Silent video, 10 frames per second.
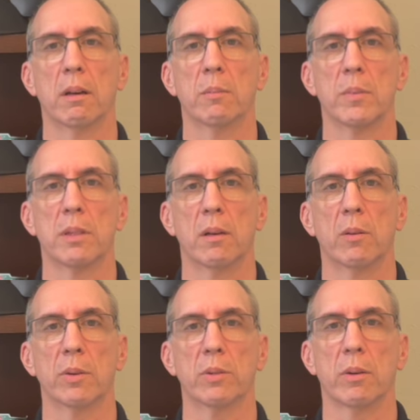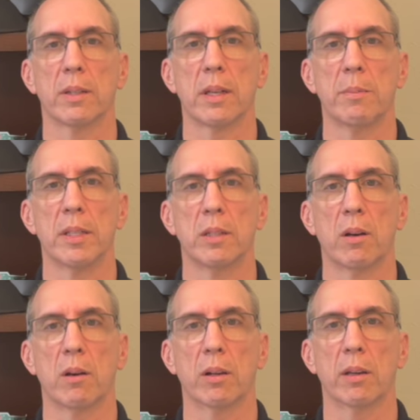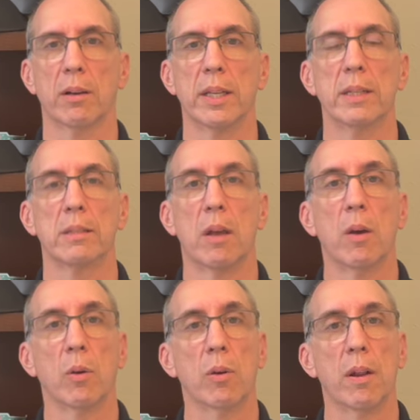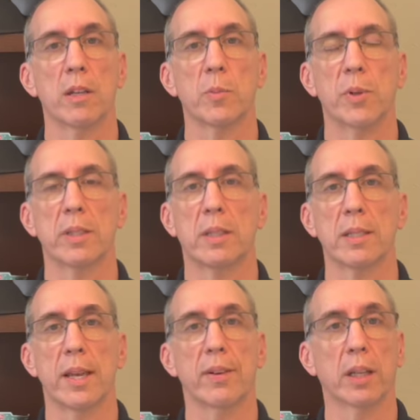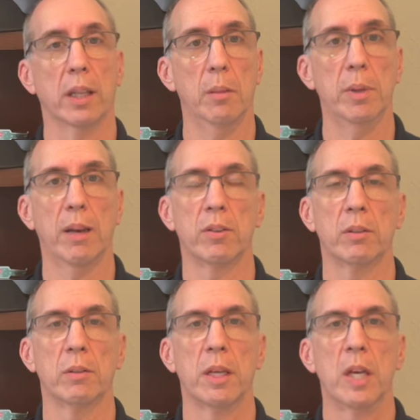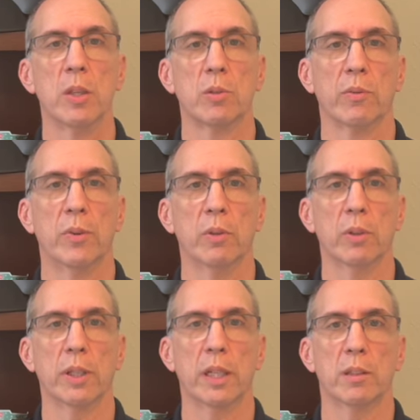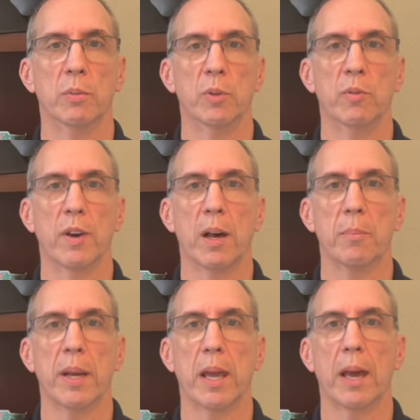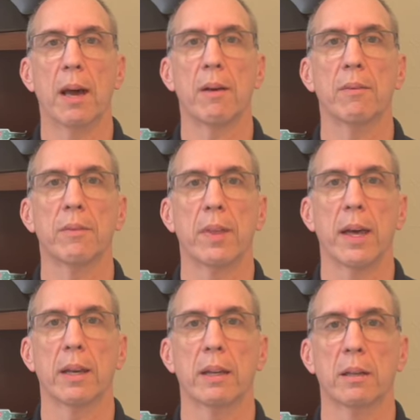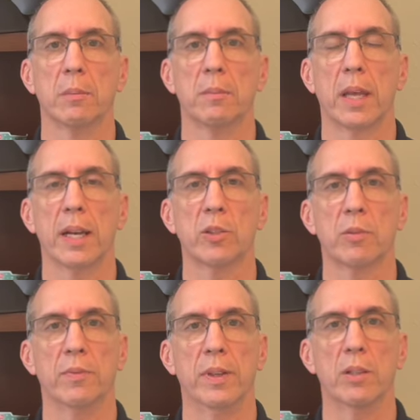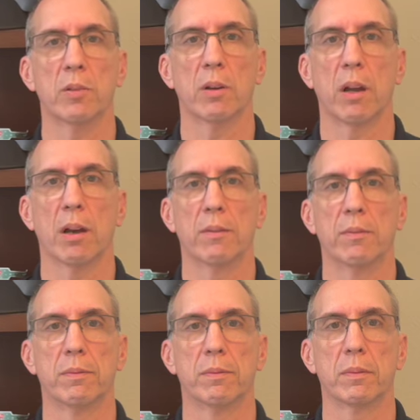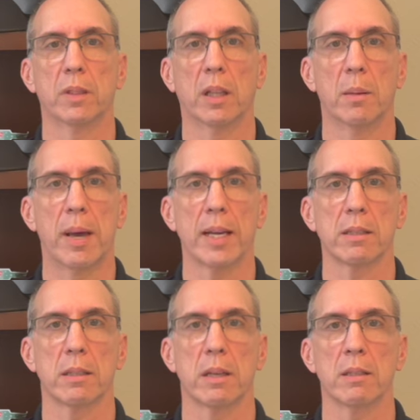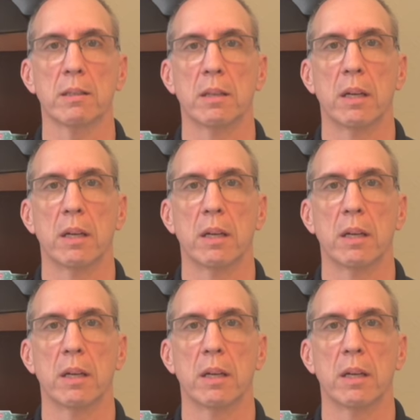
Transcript: center resort, as I mentioned earlier, is Coronado Springs does have a club level. So if you're looking to move up and have that extra feature of club access,